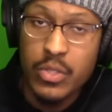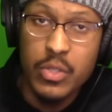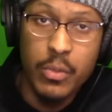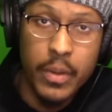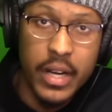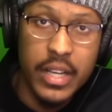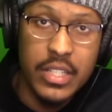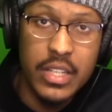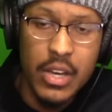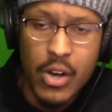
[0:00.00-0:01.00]
too
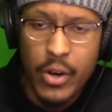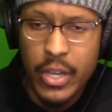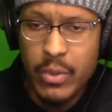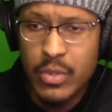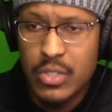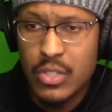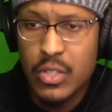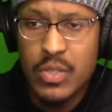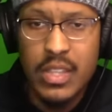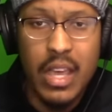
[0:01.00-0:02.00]
much, or he was
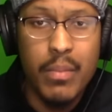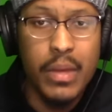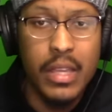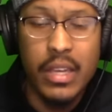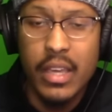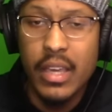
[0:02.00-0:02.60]
using them and